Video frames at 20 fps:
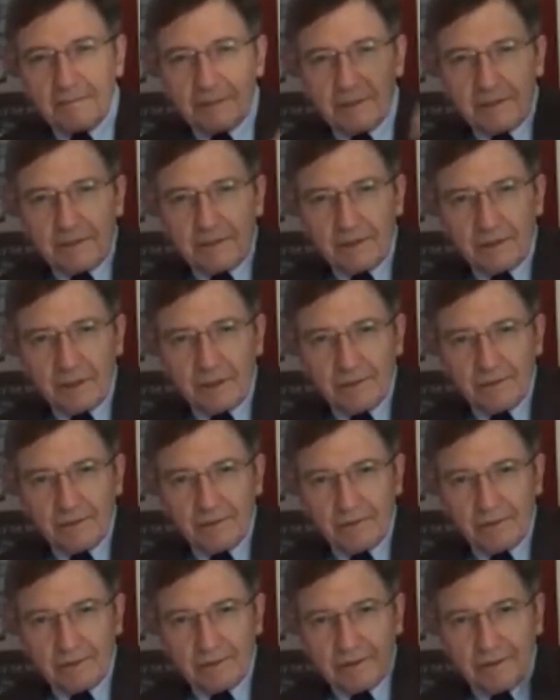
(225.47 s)
or not
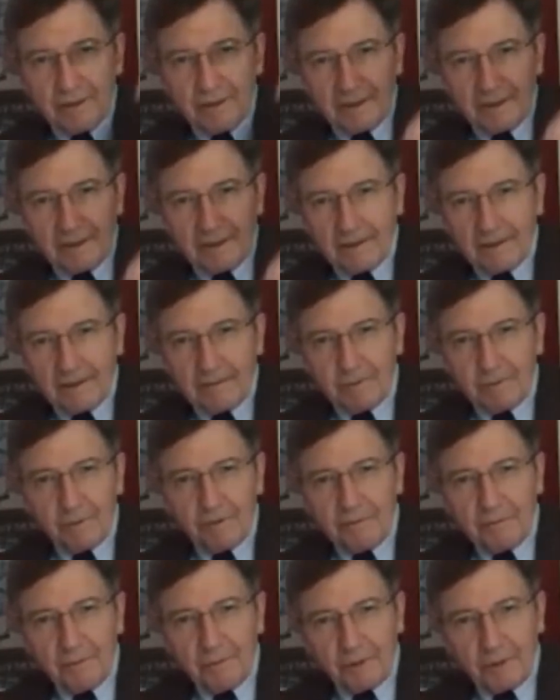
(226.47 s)
them, the children.
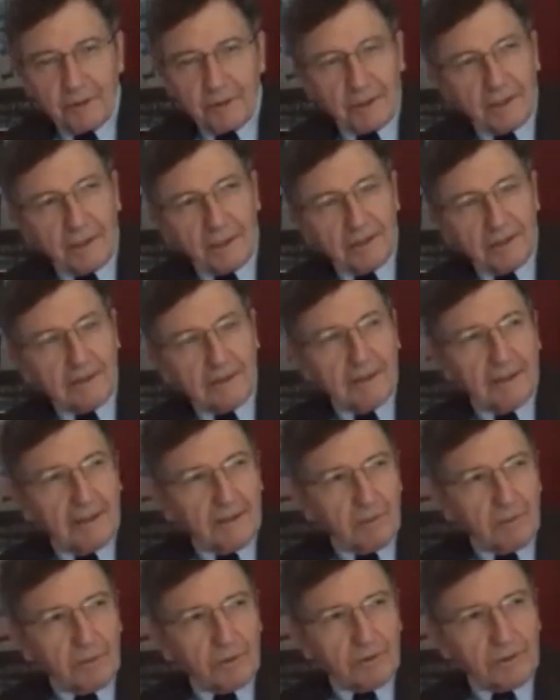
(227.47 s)
Upward mobility,
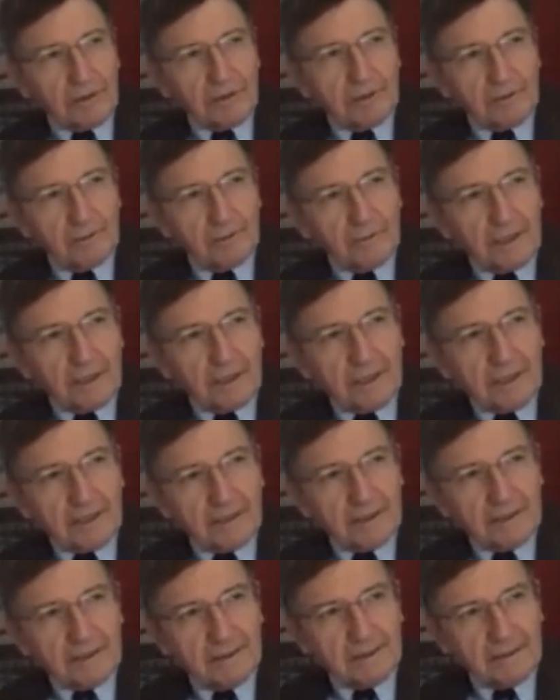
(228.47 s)
work hard,
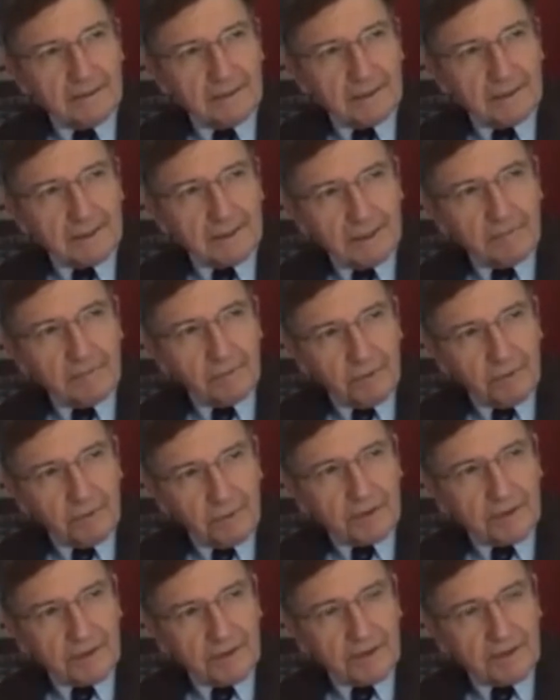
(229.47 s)
work on the
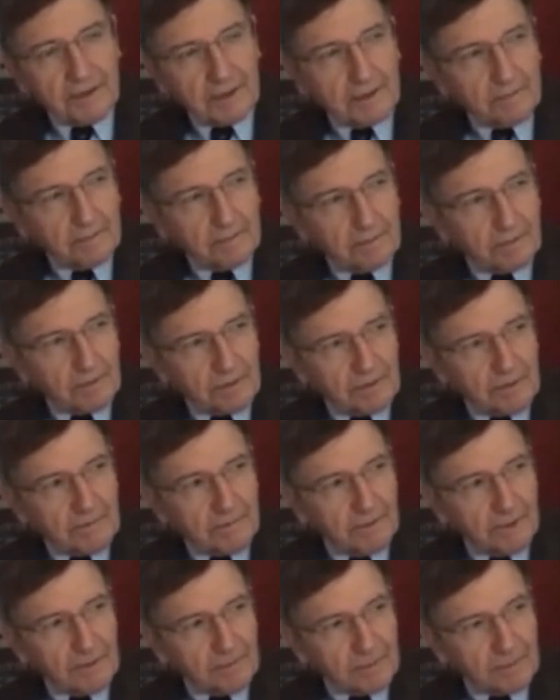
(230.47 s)
weekend, keep
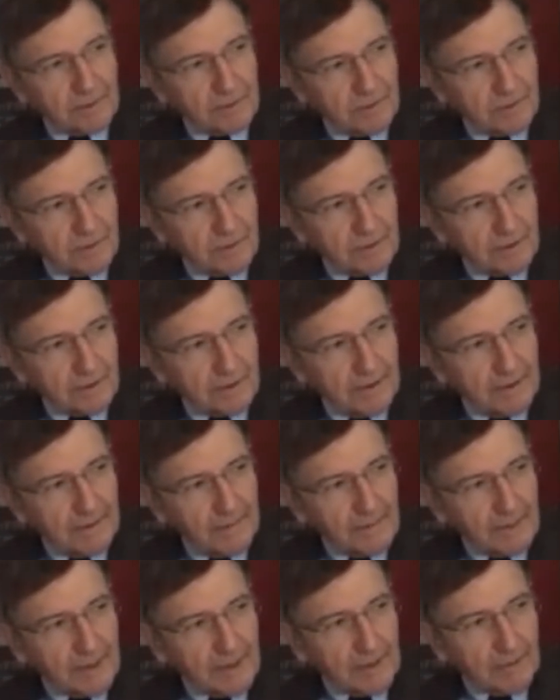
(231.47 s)
working, keep looking
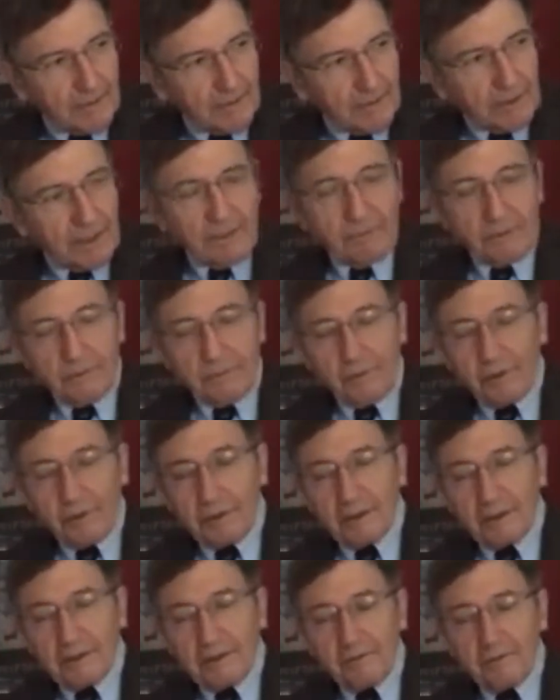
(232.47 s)
for opportunity.
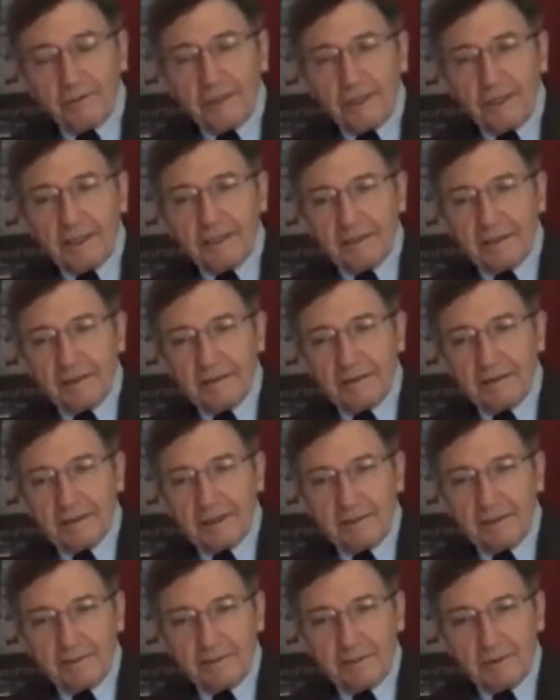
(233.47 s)
When I would
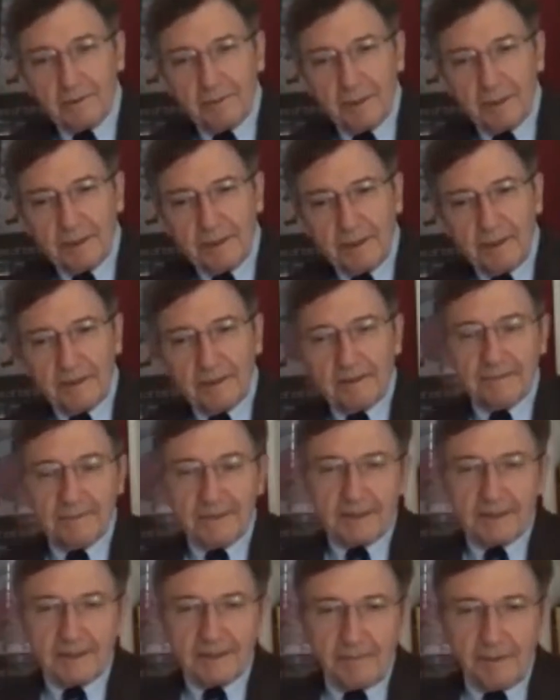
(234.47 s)
work on the weekend in
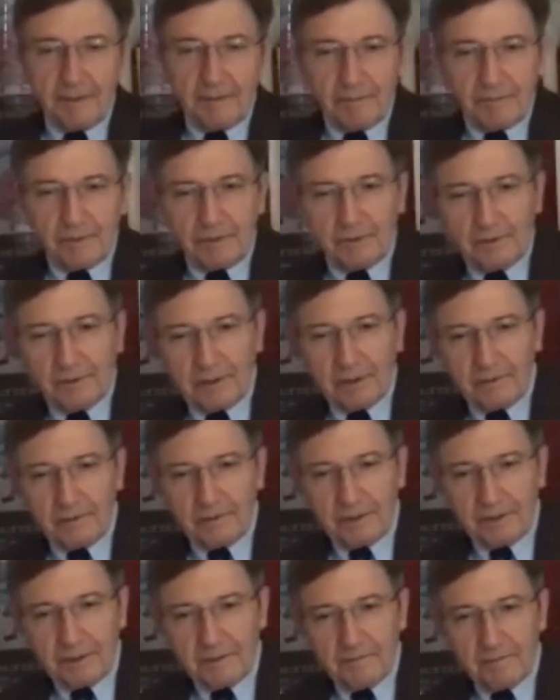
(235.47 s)
Salvador Bahia,
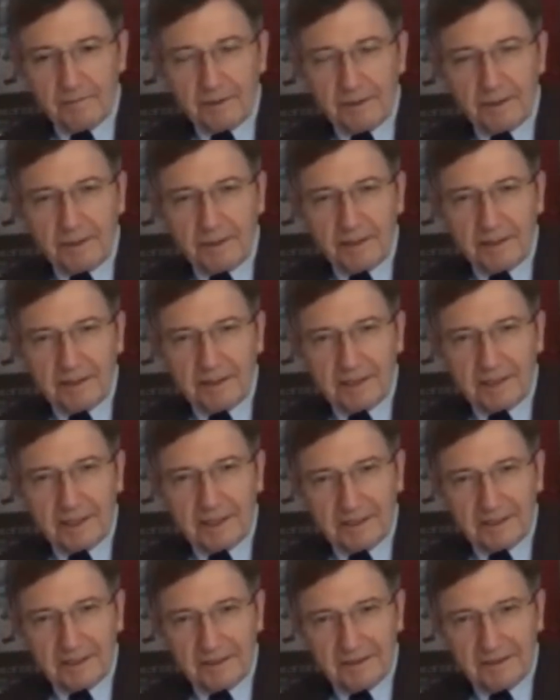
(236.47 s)
people thought I
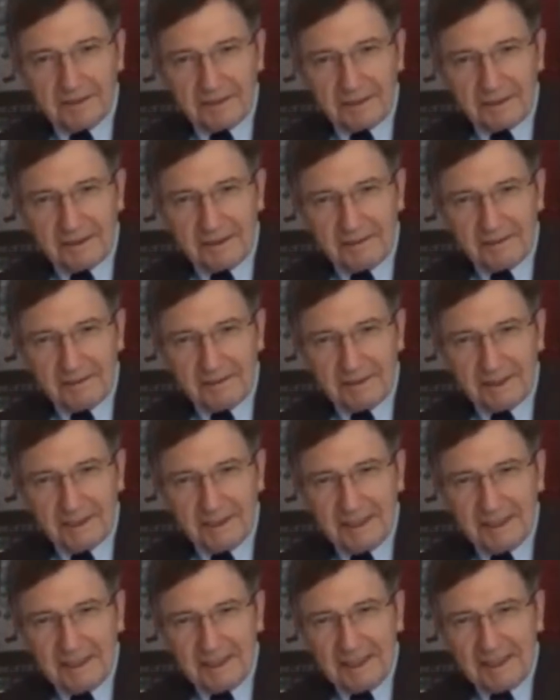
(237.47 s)
was completely
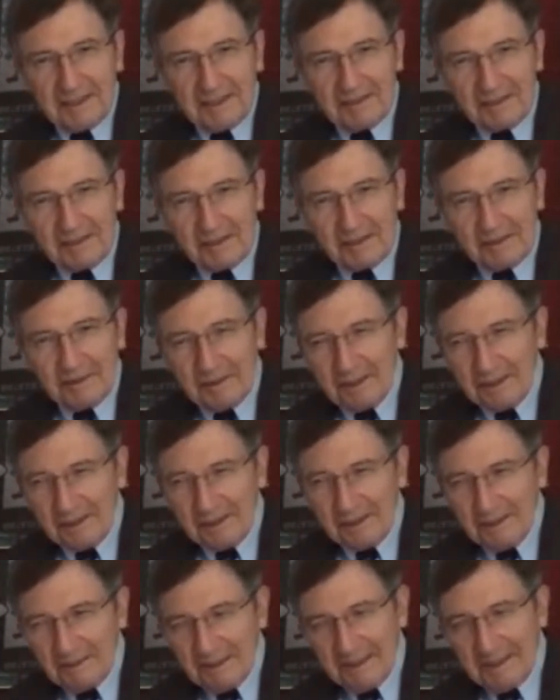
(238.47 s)
insane. Okay,
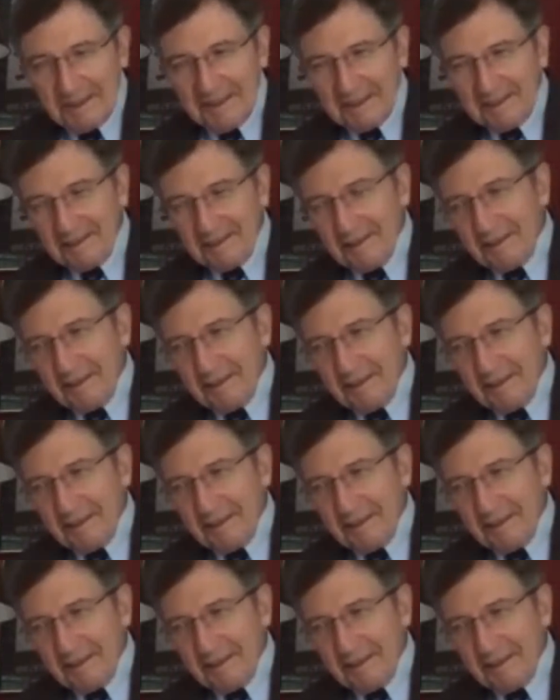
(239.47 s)
and so